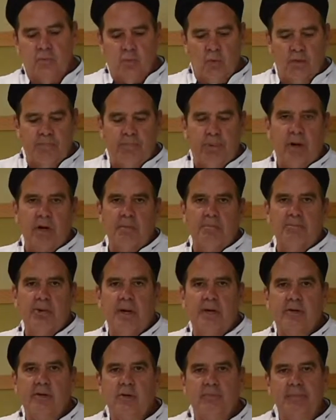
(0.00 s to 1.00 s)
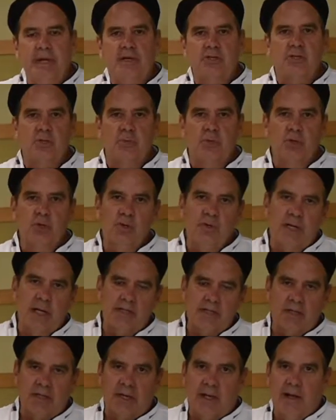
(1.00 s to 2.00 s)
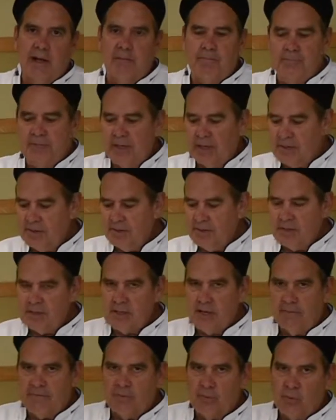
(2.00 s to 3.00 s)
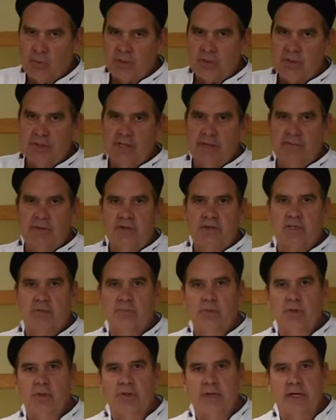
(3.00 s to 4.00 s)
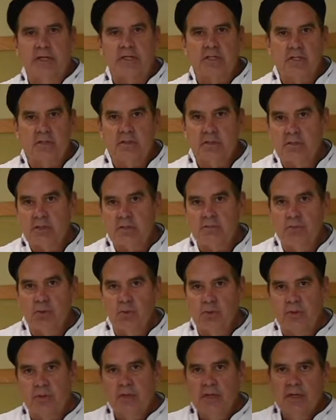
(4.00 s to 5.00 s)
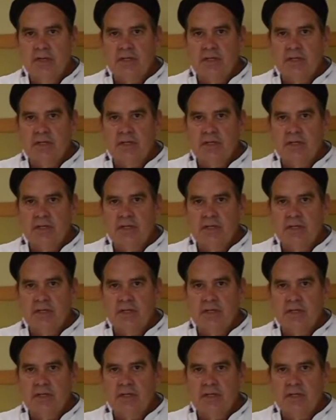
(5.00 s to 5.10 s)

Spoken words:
1 part butter makes a roux, and that's going to help thicken this up for us and give it some real nice, smooth,